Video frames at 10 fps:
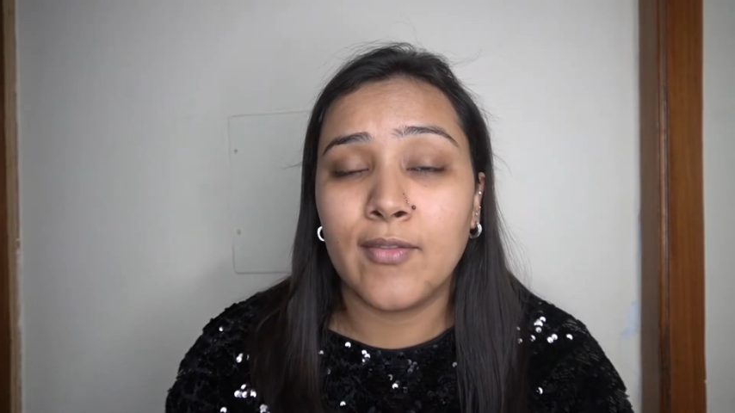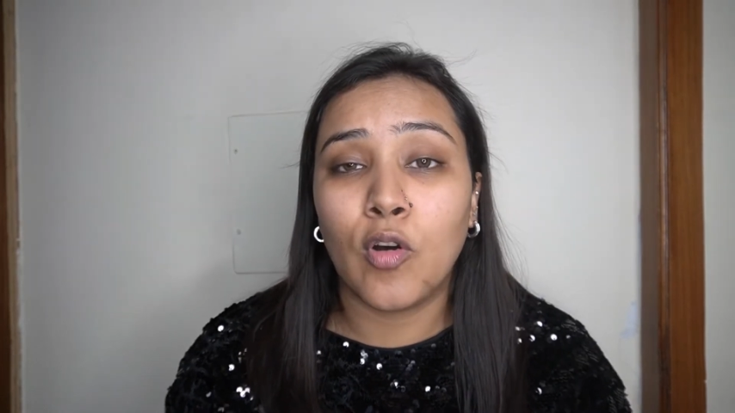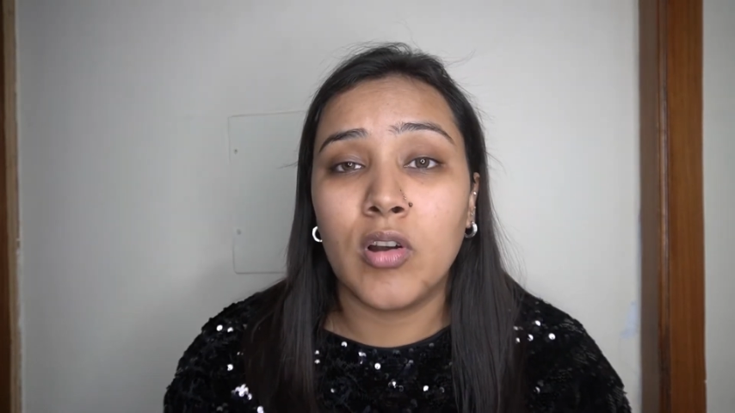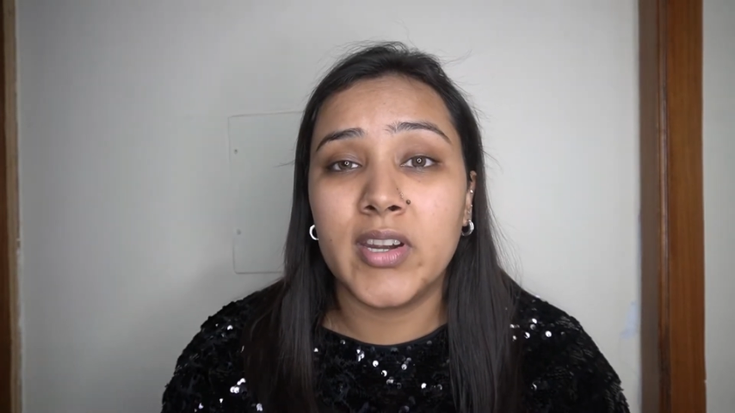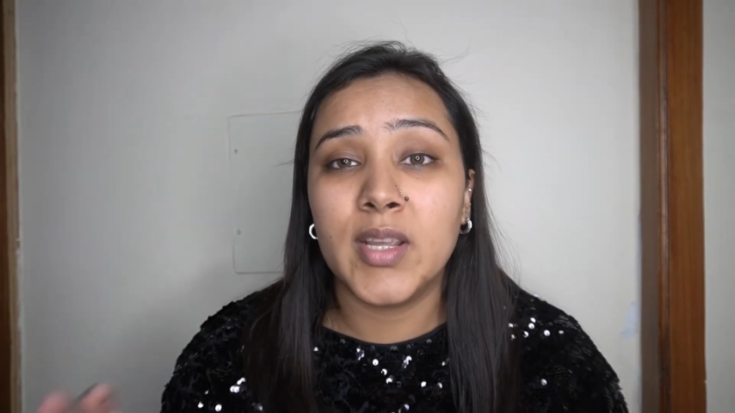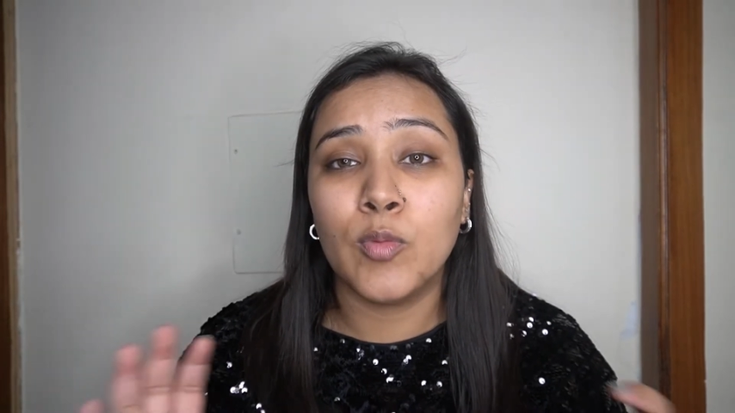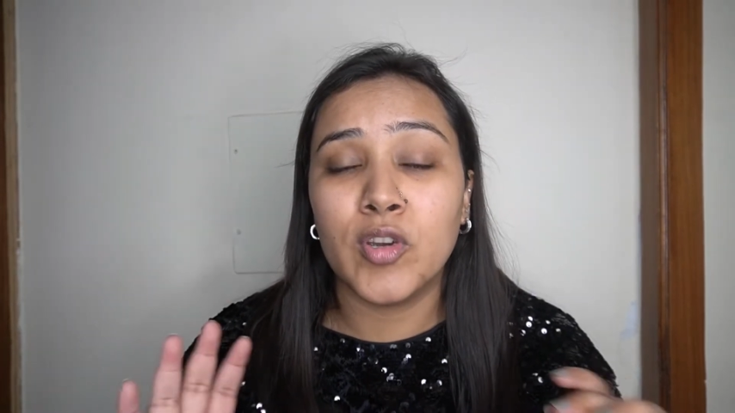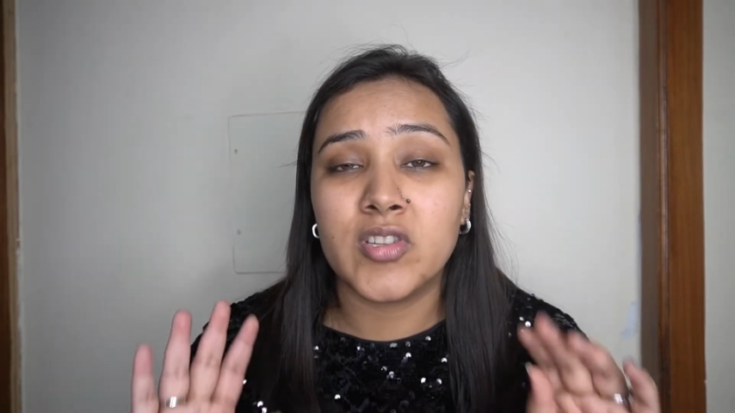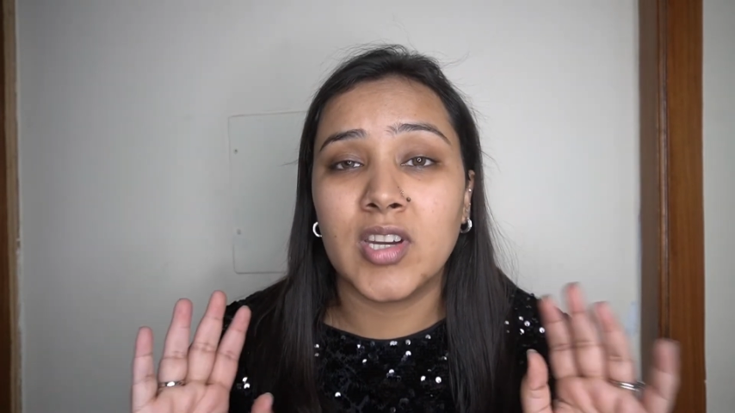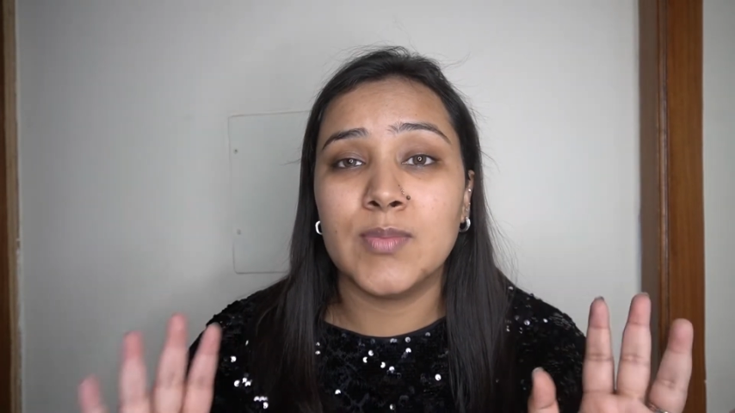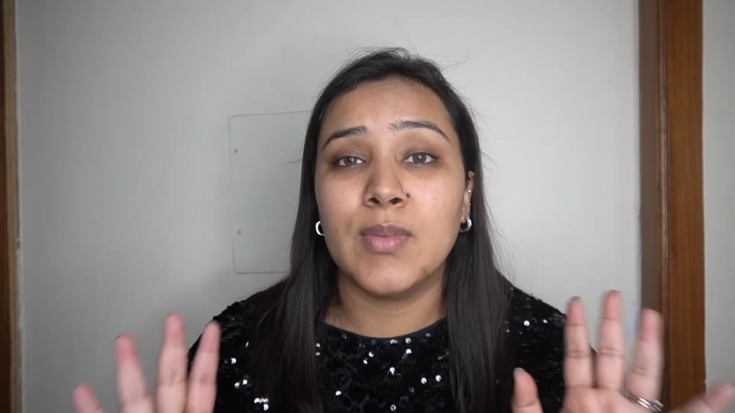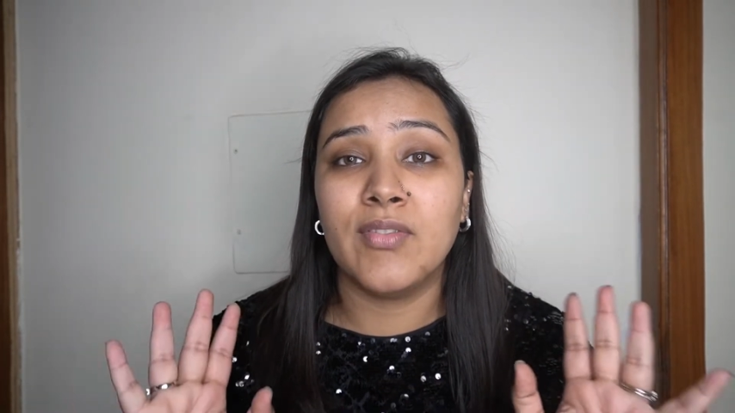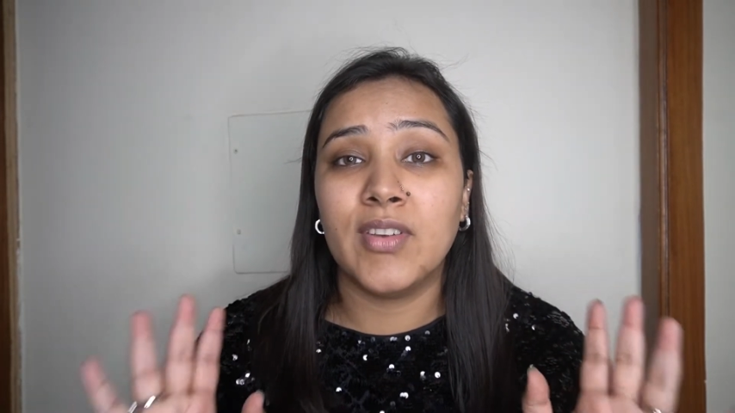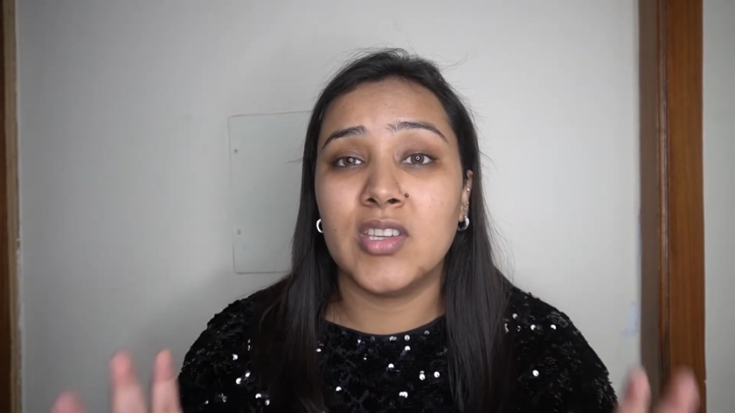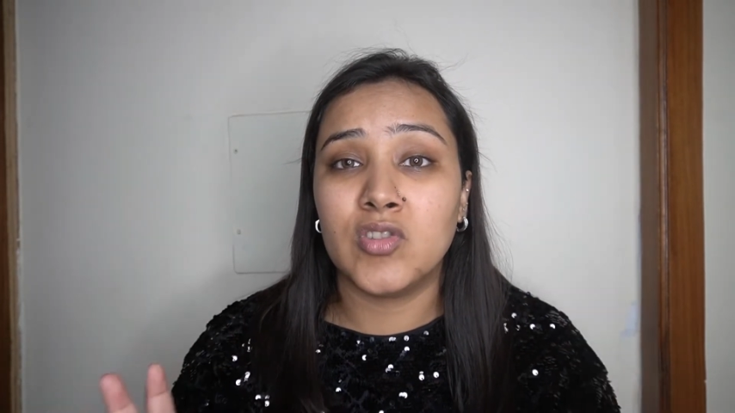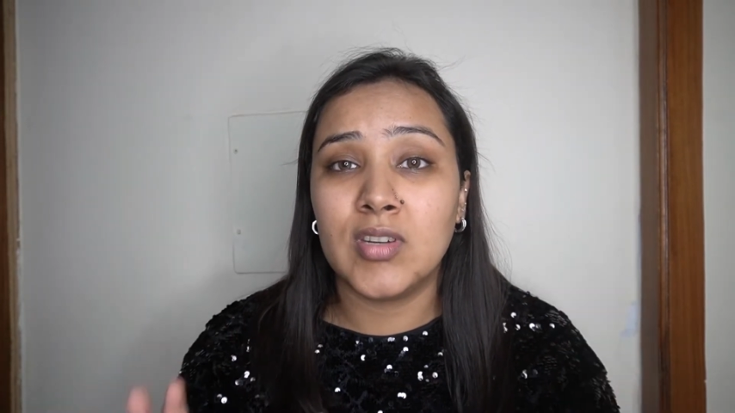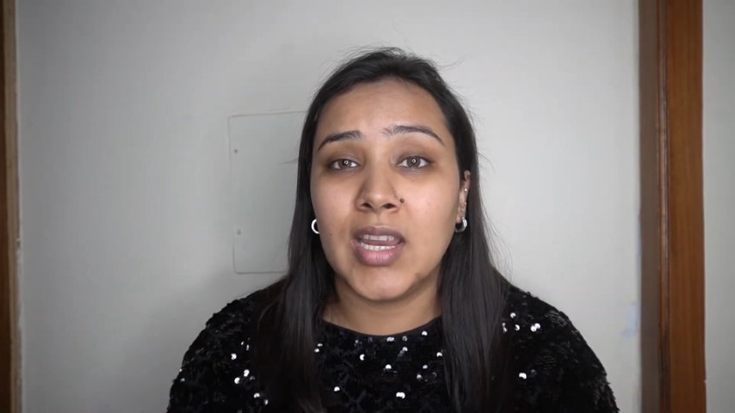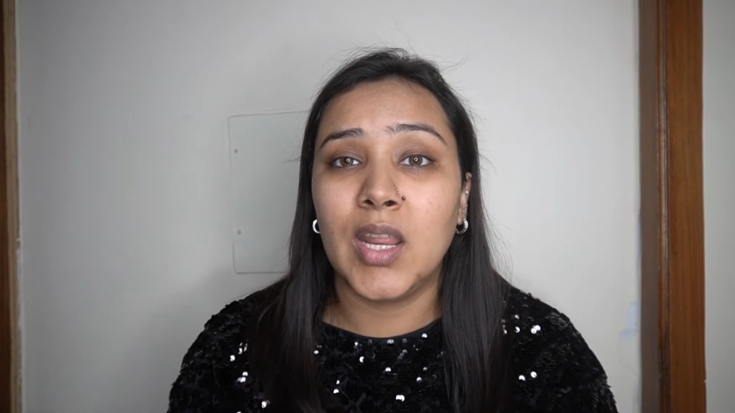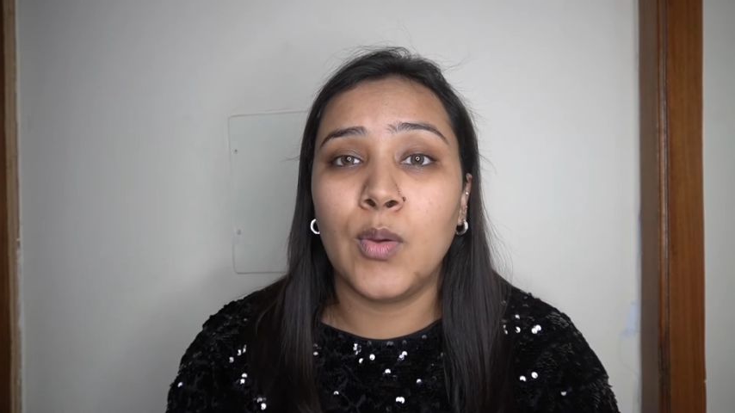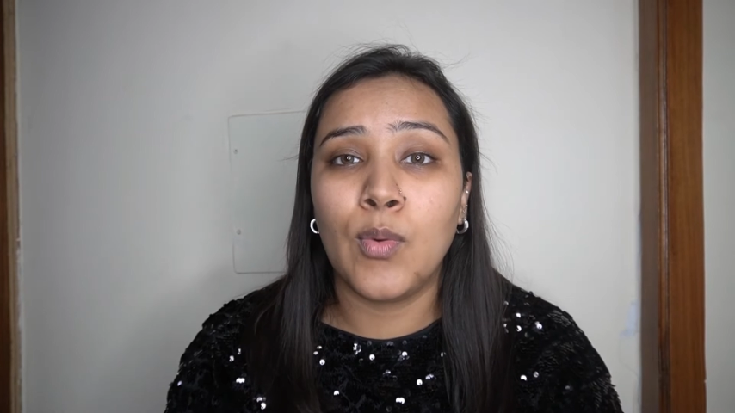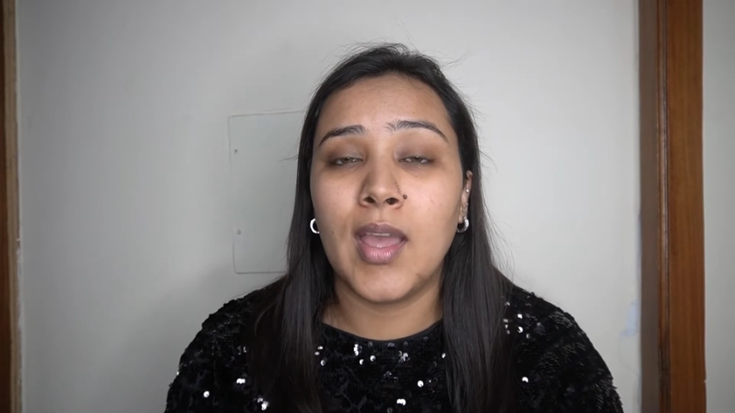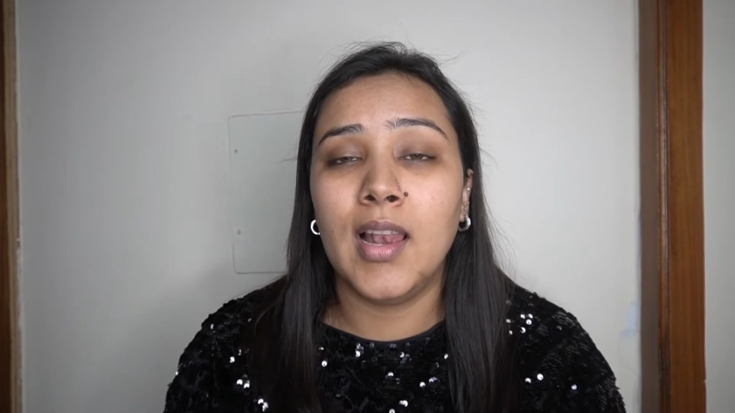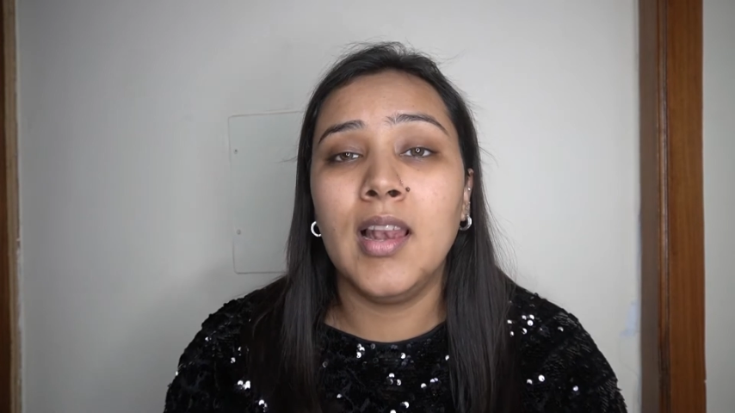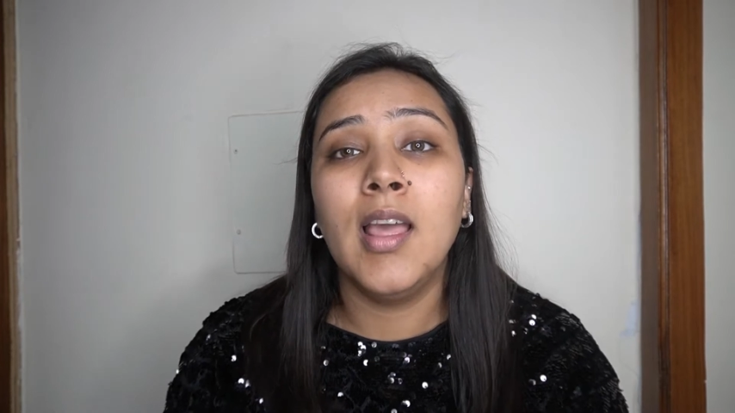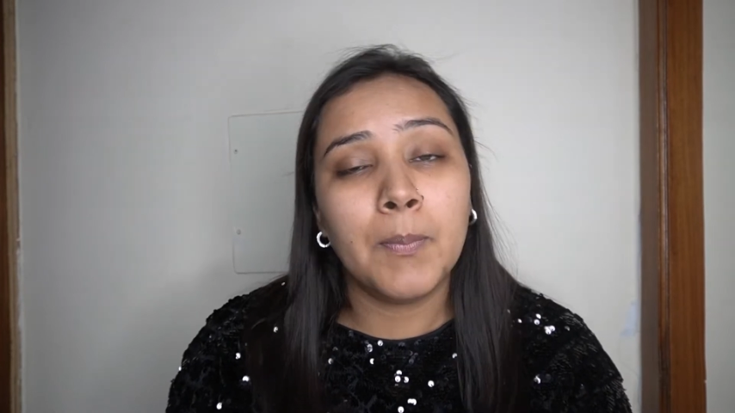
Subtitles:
I've already moisturized my face really well,